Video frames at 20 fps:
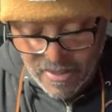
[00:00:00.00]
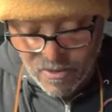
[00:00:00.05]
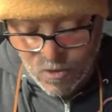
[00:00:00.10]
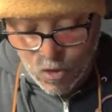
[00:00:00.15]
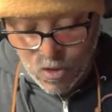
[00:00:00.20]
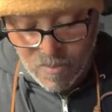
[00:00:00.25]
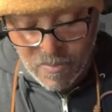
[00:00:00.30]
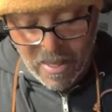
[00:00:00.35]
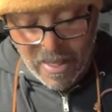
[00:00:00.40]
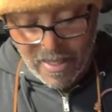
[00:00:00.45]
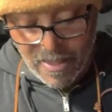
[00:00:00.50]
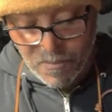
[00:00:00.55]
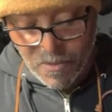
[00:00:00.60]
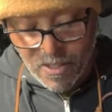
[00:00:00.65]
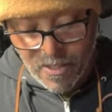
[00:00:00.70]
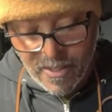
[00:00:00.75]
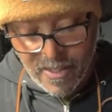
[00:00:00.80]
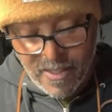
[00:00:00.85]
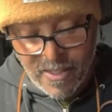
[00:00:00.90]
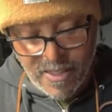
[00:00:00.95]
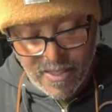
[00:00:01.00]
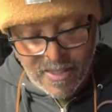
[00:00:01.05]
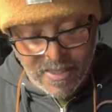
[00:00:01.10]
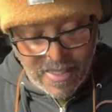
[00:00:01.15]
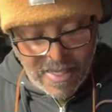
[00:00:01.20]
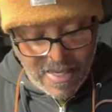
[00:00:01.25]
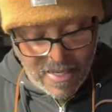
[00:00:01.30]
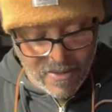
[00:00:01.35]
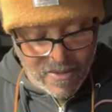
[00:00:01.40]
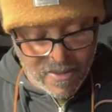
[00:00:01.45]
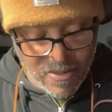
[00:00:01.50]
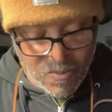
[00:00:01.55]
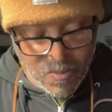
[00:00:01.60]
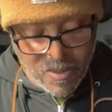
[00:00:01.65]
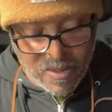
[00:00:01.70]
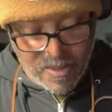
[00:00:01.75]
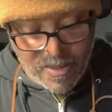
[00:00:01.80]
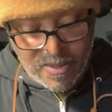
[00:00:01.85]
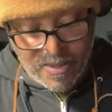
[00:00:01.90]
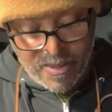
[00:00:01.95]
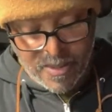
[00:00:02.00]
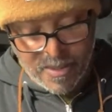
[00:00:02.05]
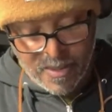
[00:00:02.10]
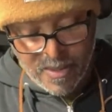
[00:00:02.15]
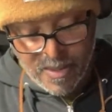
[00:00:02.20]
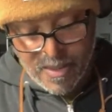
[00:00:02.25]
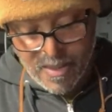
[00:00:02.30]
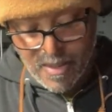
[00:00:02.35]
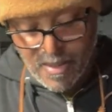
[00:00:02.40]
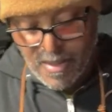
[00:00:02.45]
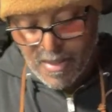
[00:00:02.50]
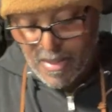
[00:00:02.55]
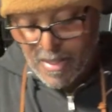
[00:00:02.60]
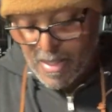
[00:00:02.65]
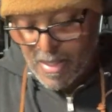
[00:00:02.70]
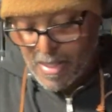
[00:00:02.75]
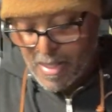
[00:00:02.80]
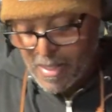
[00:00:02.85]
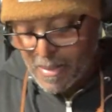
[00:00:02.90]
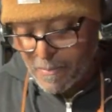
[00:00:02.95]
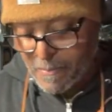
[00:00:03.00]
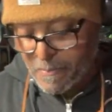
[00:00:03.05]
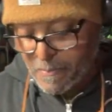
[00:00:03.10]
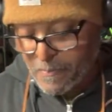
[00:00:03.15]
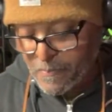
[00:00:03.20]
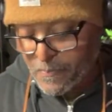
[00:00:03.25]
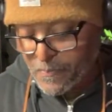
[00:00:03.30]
Tormek. I'm curious to see how this works. There's